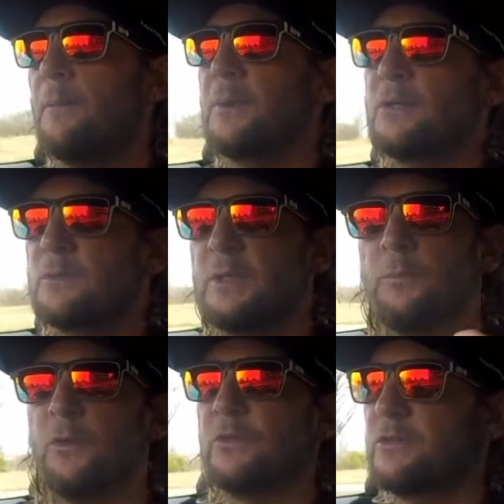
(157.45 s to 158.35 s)
because when you
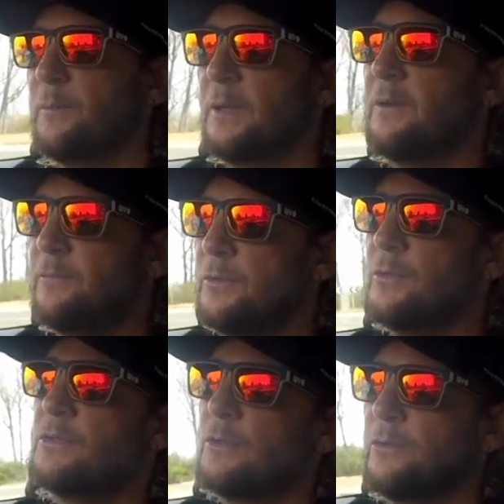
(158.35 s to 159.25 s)
pull the stop lamp
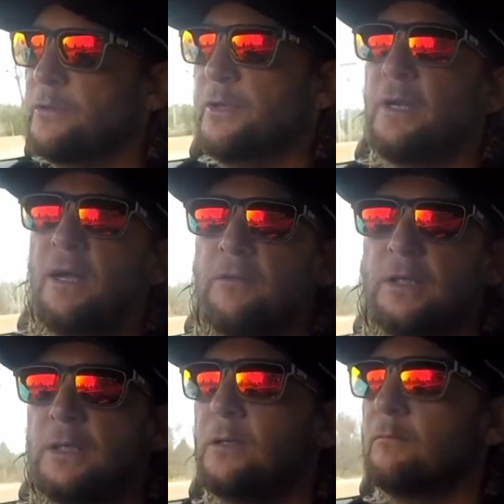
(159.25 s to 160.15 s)
fuse you also don't have
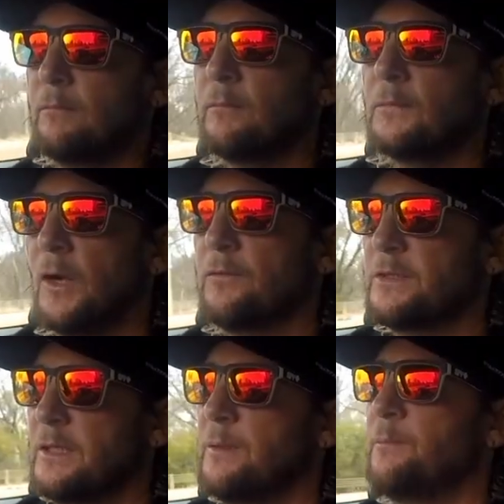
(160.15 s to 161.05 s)
any,
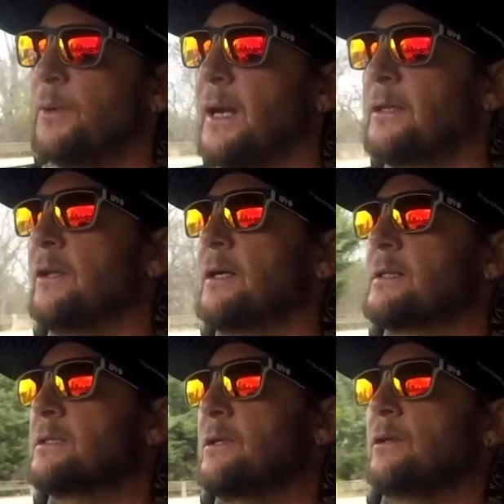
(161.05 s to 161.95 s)
obviously, brake
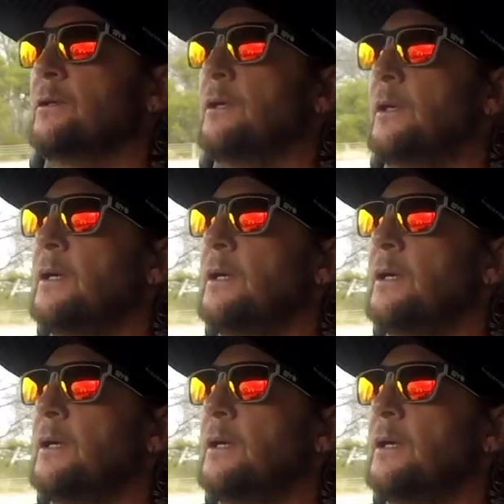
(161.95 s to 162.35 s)
lights. So